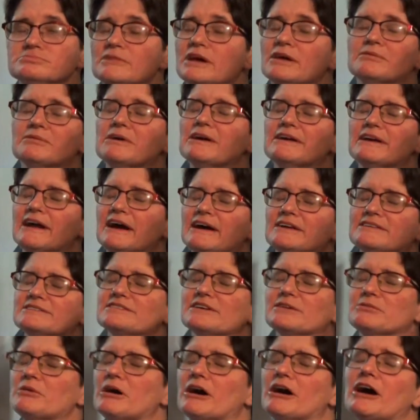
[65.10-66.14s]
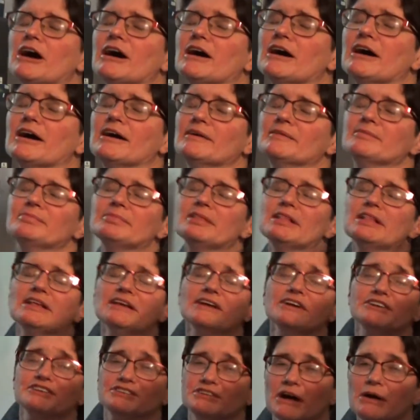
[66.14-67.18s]
I mean, not tomorrow, uh,
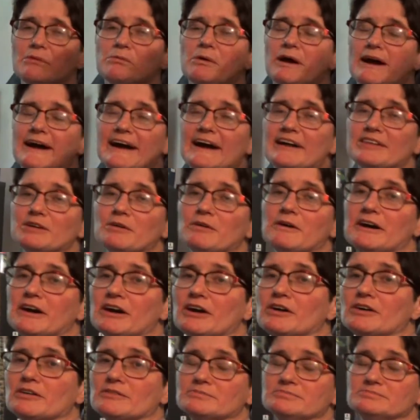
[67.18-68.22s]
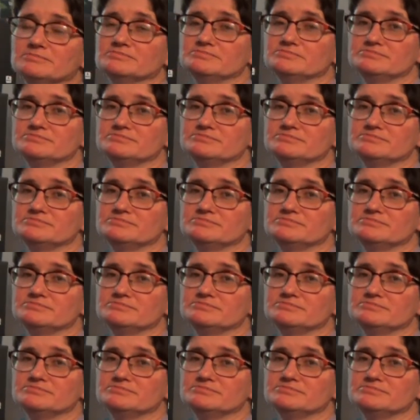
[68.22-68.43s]
Subway on the way home.